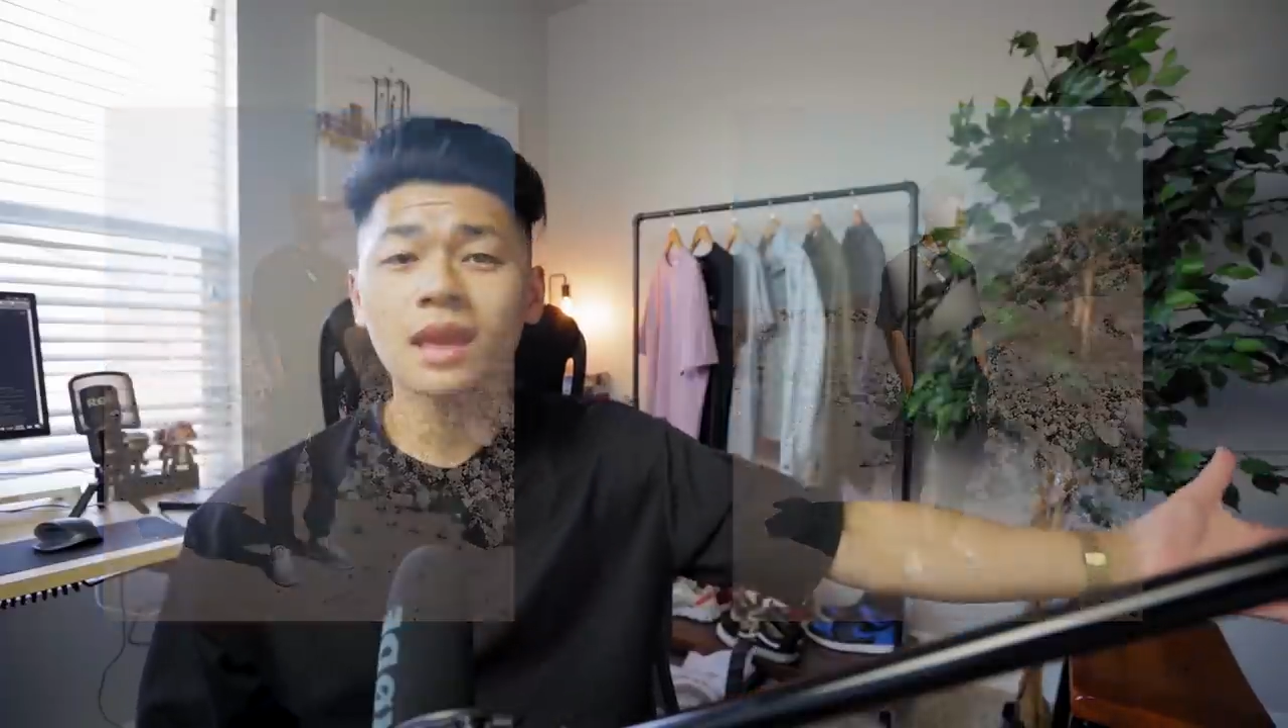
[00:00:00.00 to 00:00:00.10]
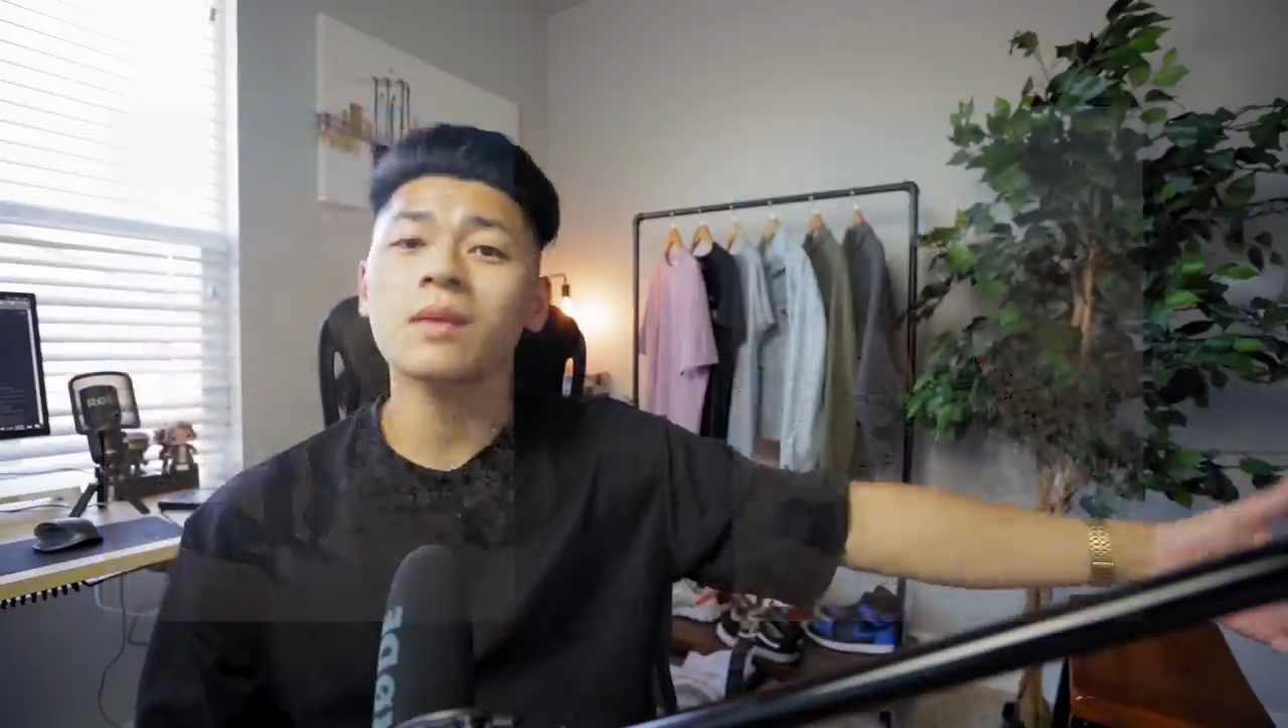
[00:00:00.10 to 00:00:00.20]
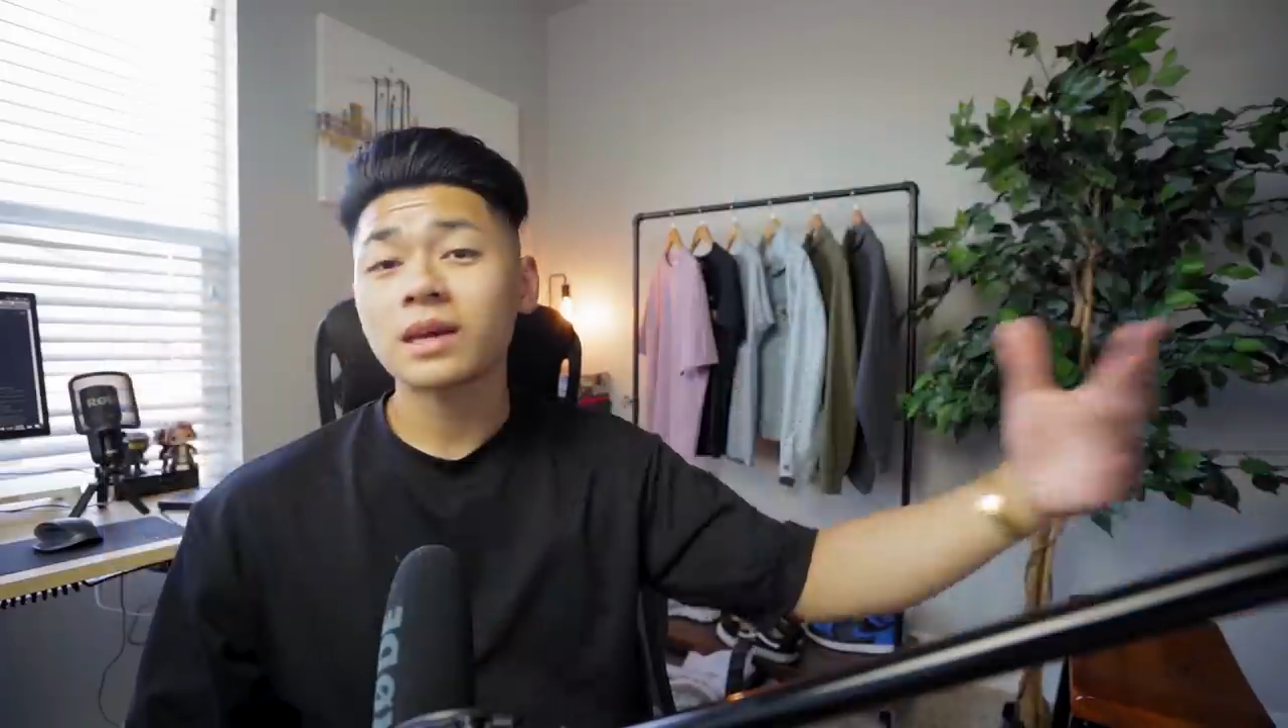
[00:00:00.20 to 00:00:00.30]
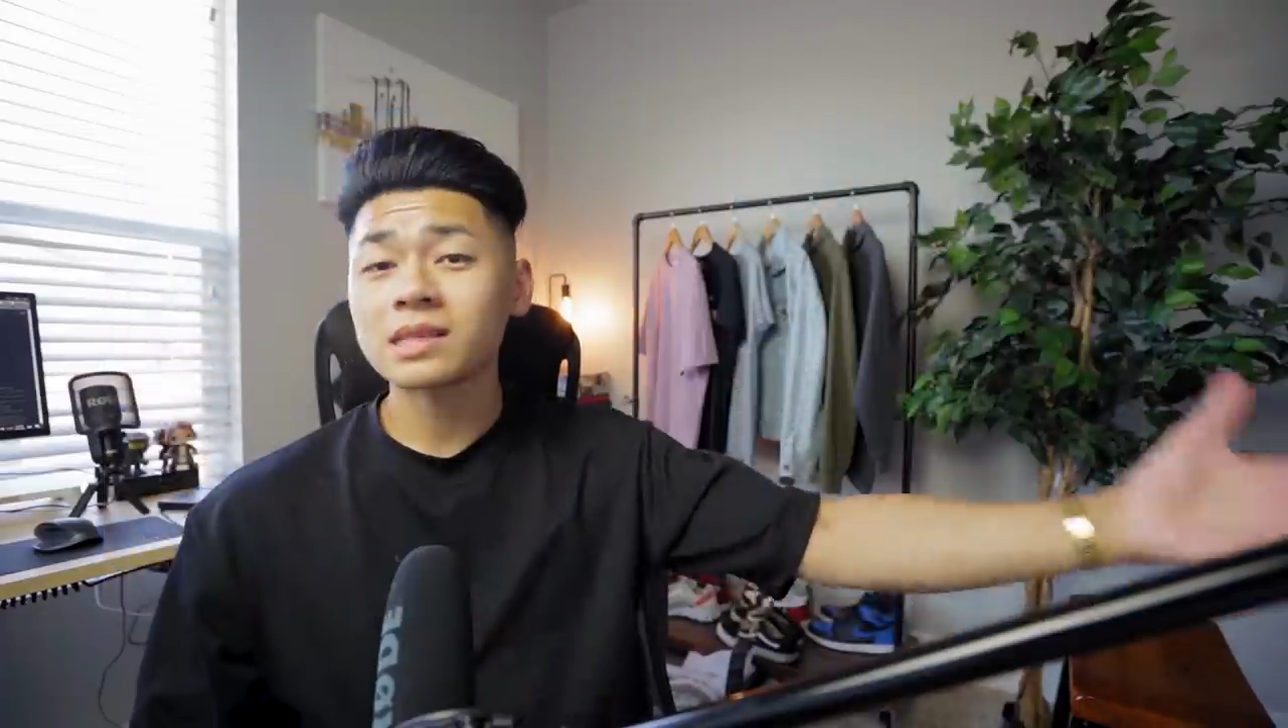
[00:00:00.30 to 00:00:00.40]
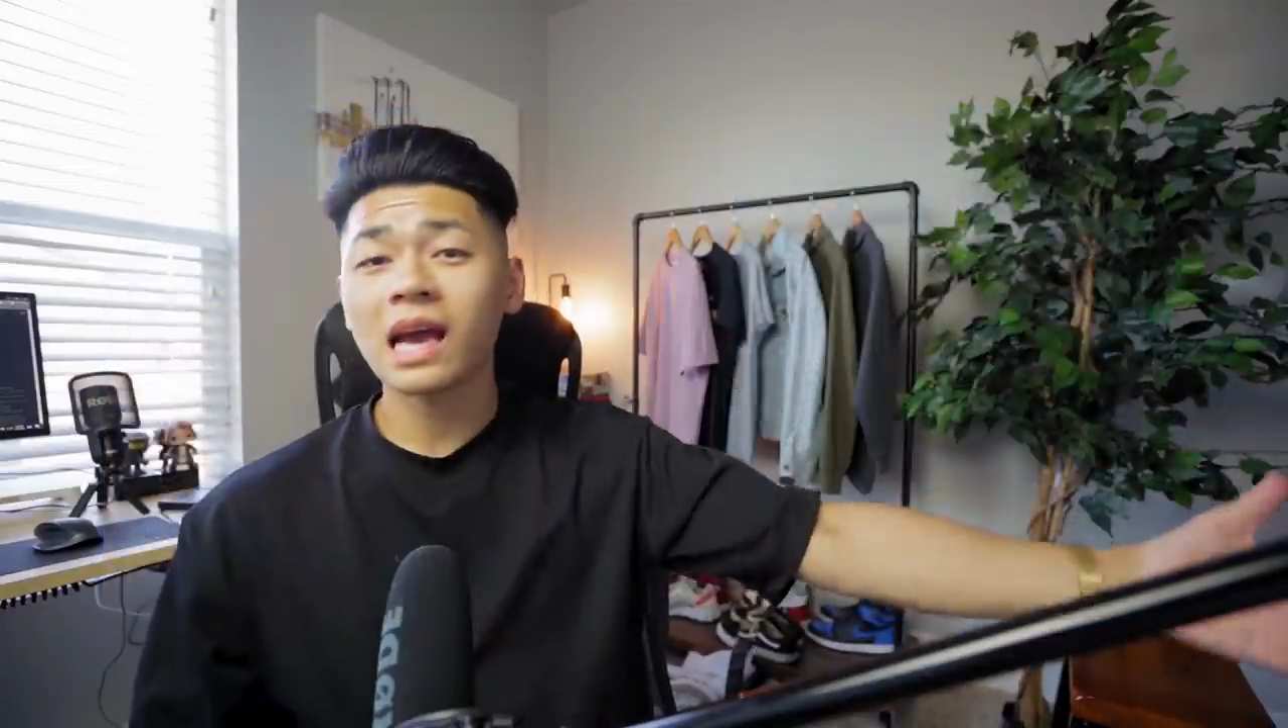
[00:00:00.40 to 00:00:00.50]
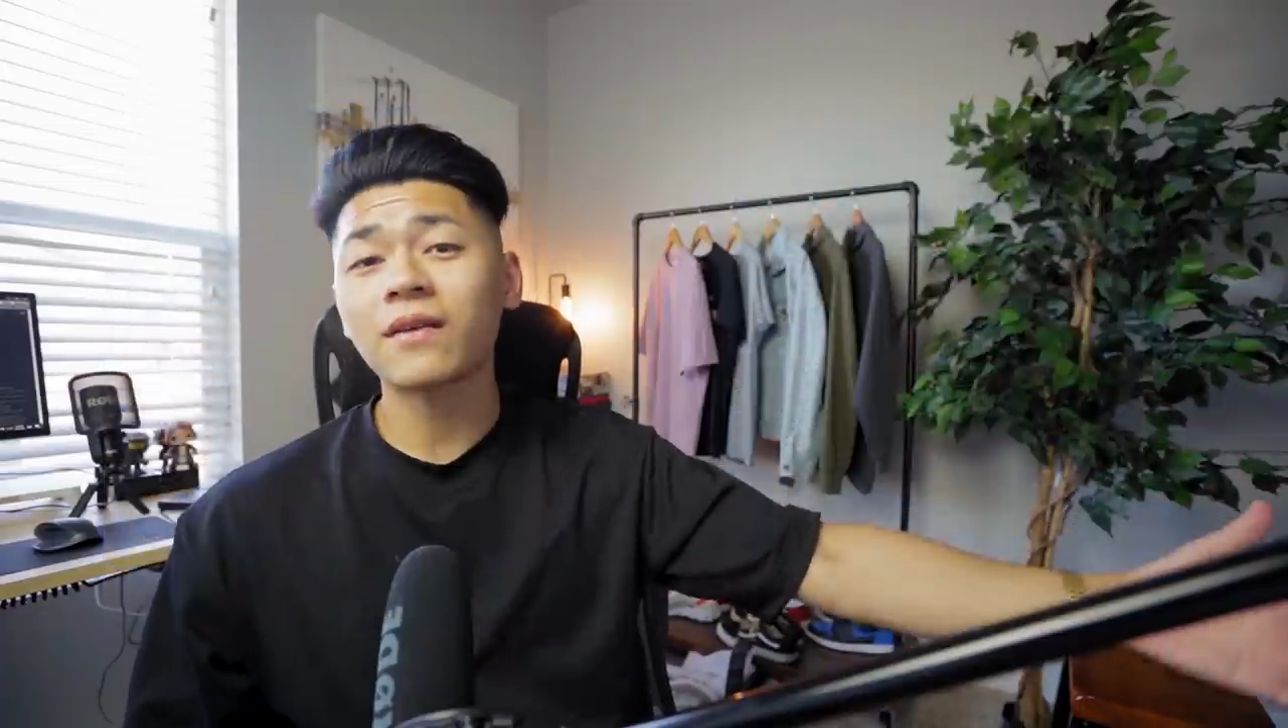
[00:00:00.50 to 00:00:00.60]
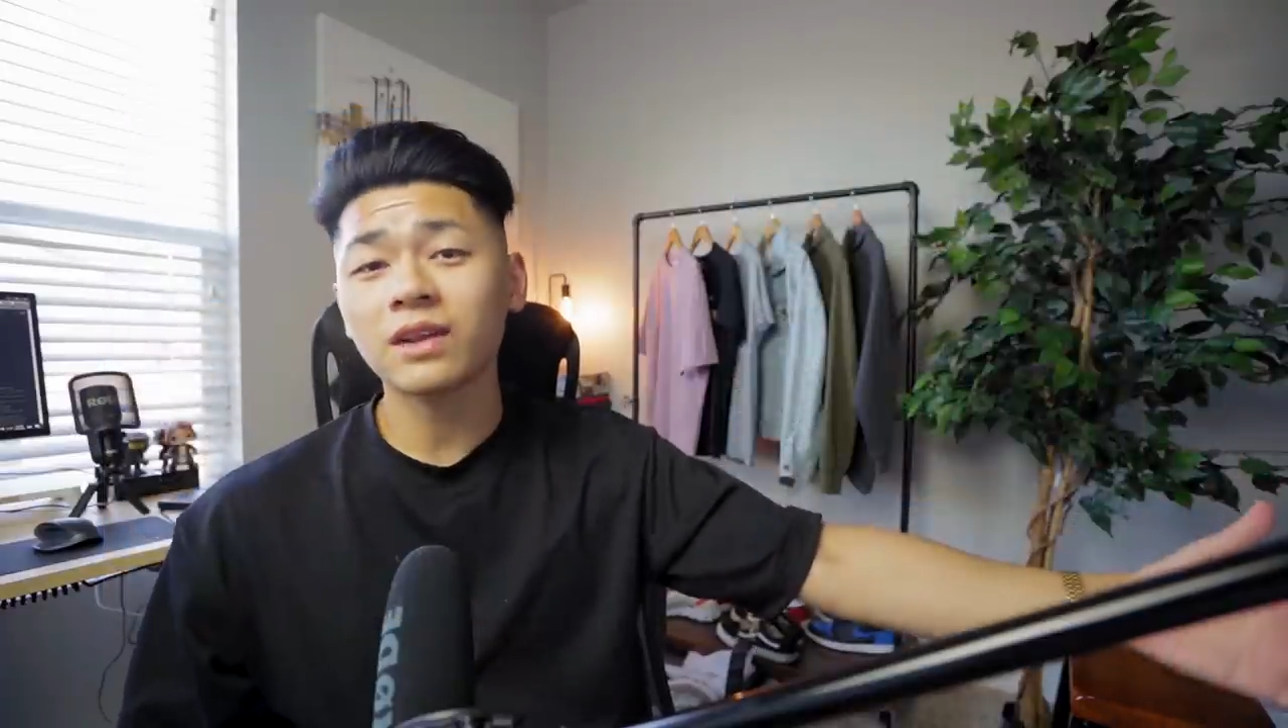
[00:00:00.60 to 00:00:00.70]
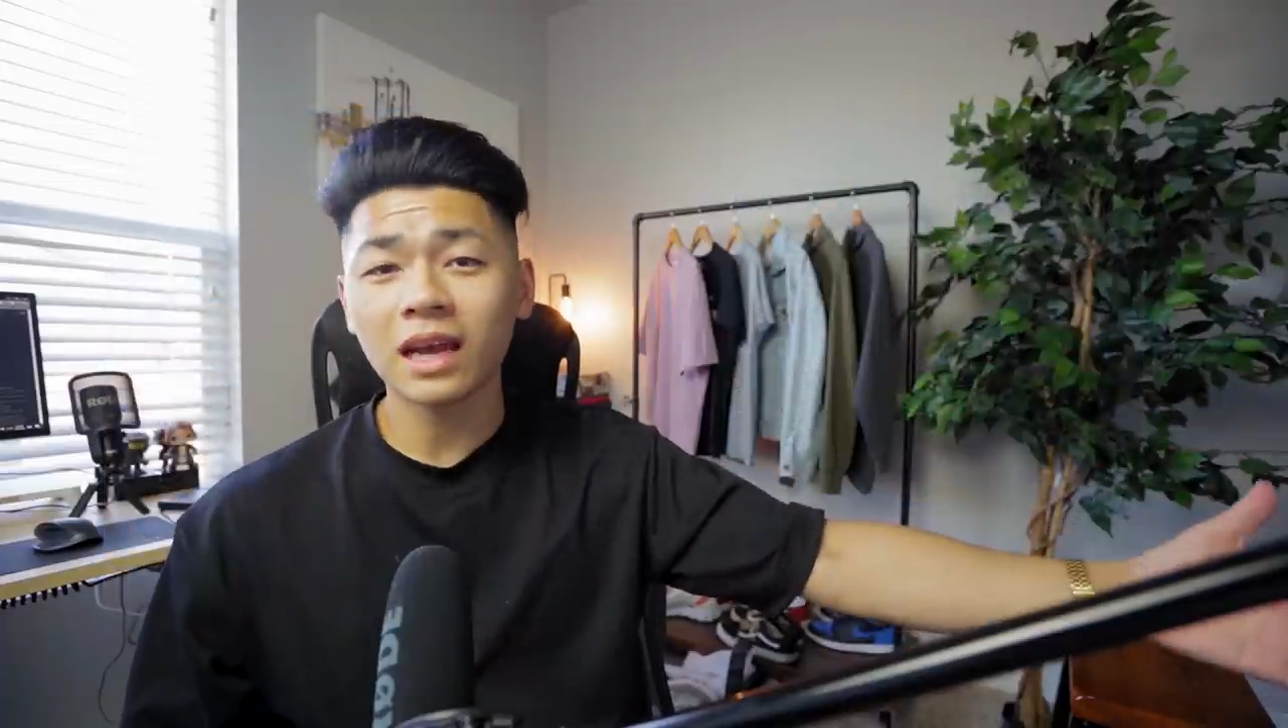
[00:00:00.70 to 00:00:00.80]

yet because I haven't